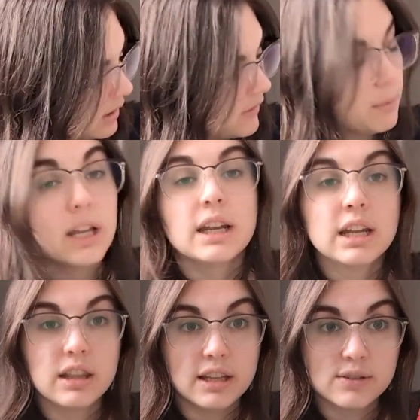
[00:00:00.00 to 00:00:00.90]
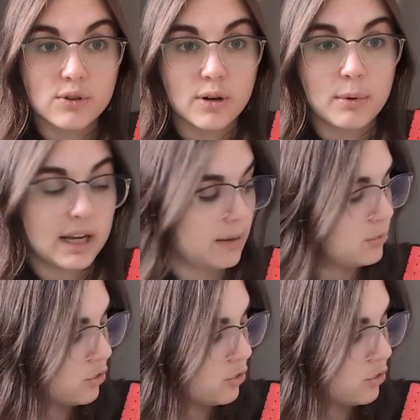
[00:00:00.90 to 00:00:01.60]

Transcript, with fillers: If I'm in this room and I'm